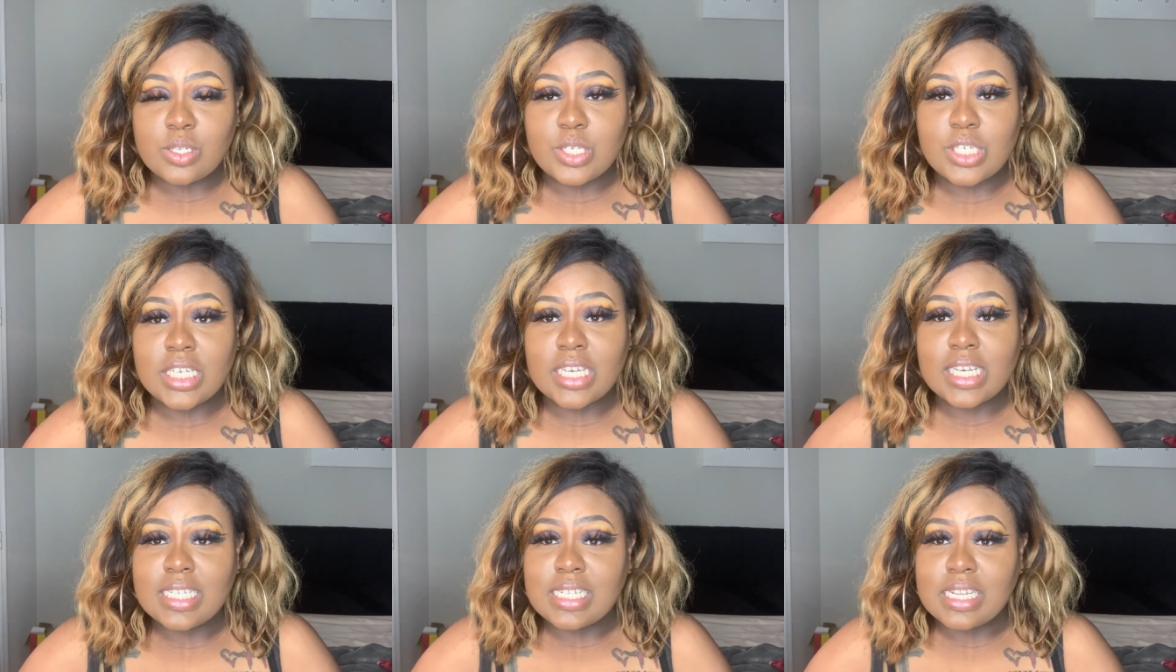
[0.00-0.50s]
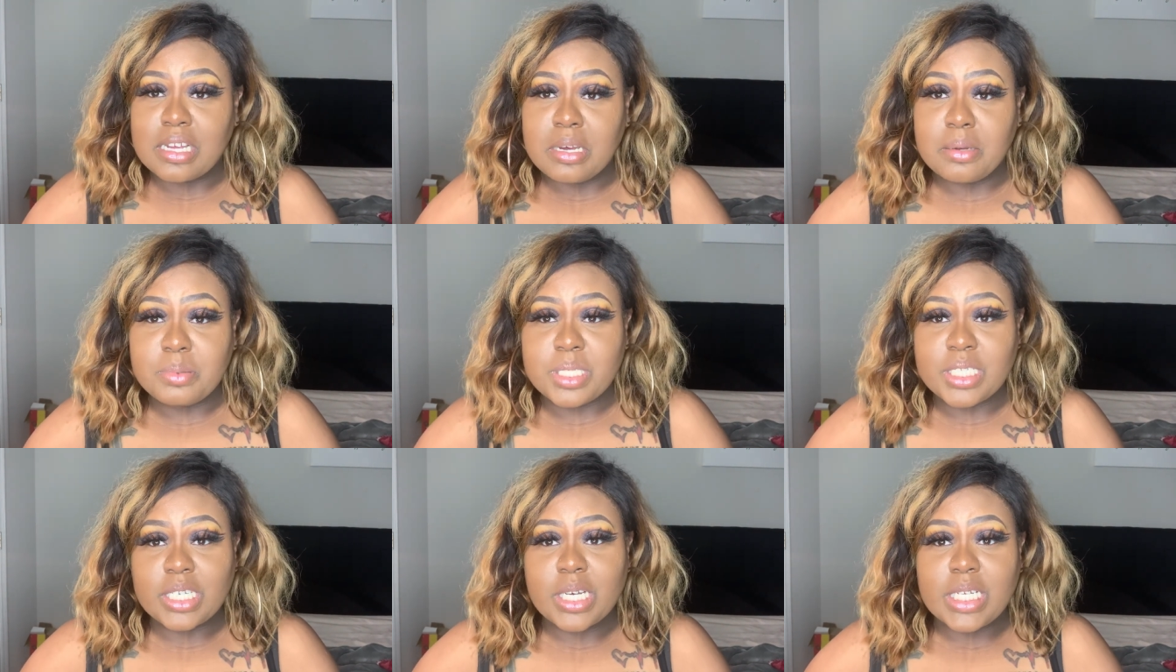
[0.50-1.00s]
So she gets
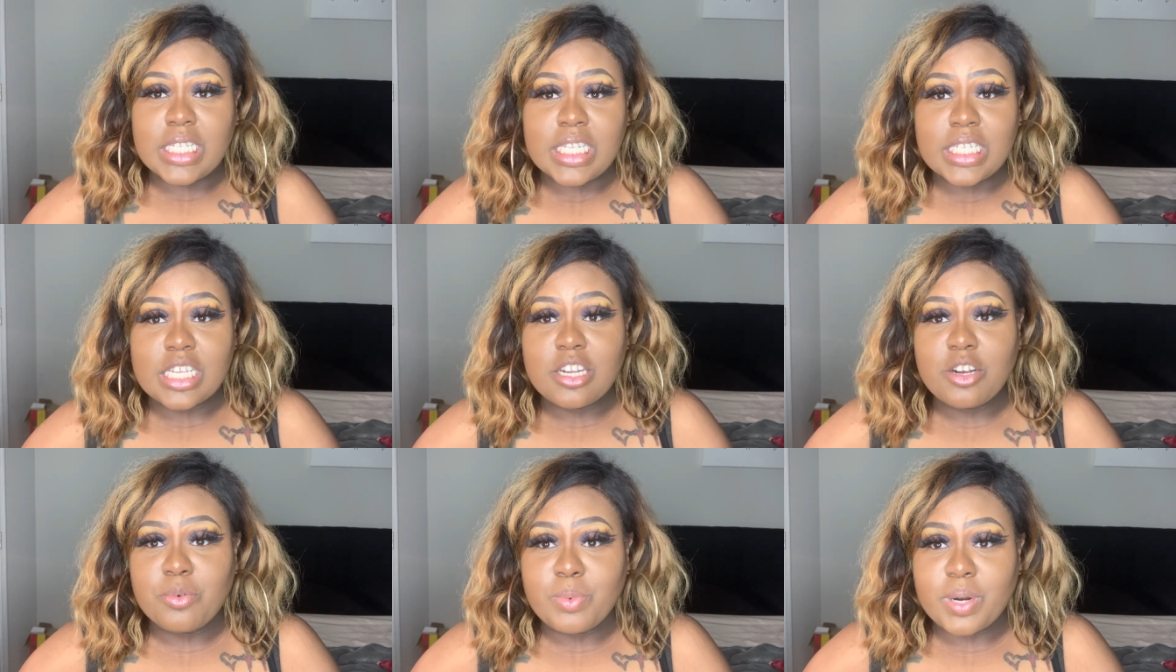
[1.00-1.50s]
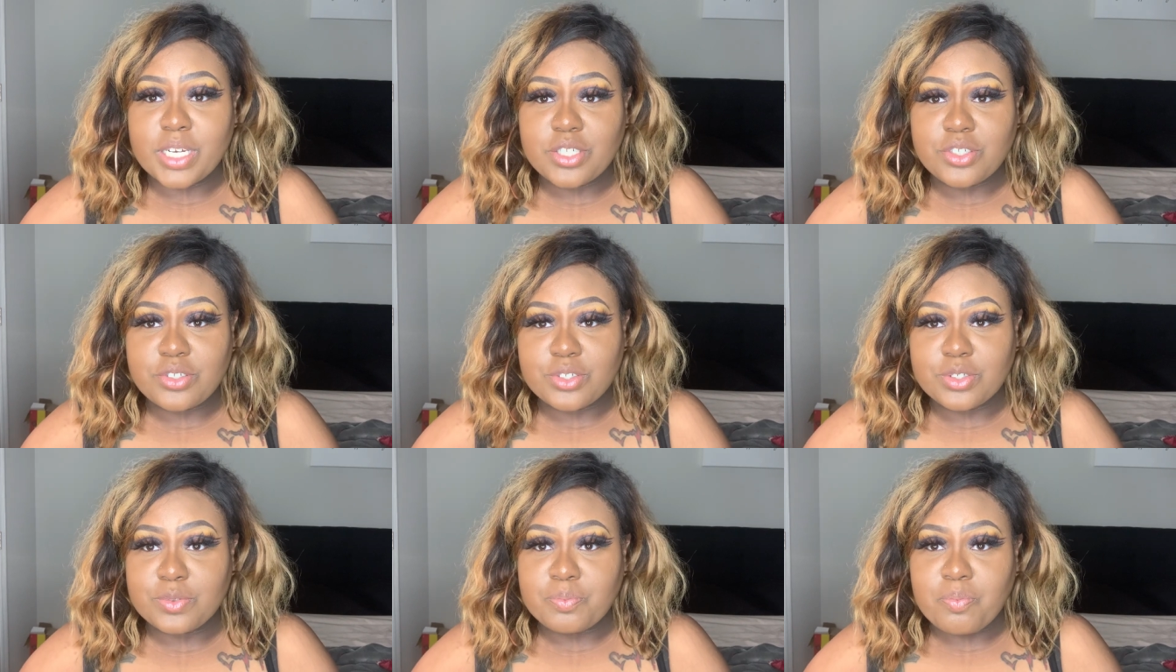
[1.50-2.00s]
up, she goes into the
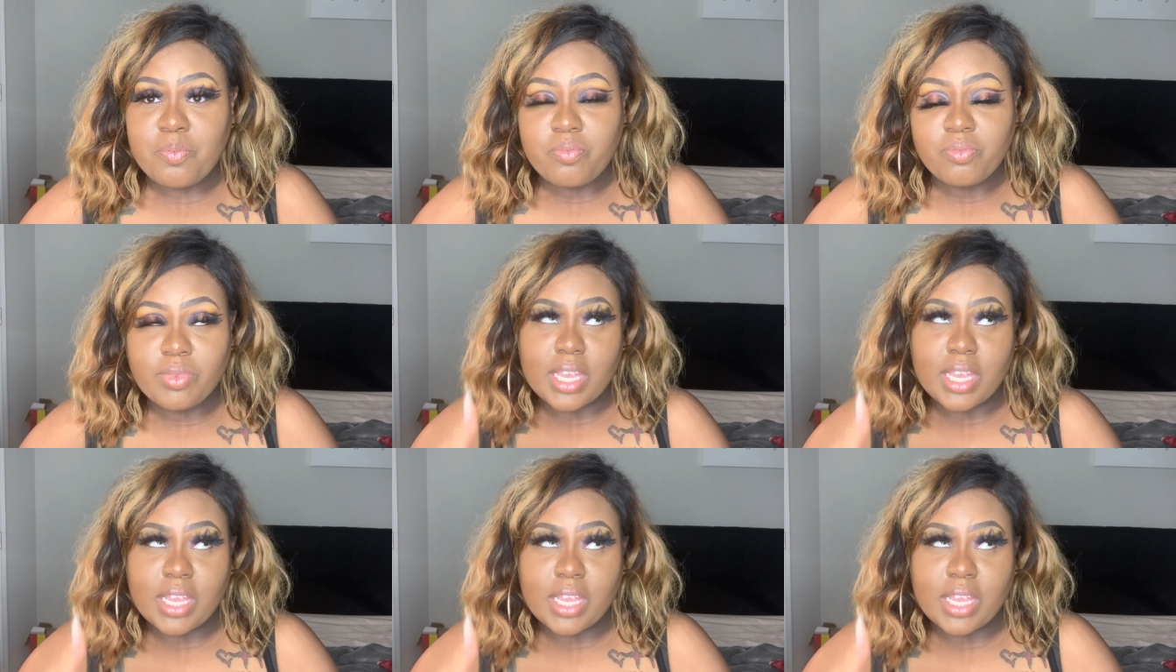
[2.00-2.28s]
restroom.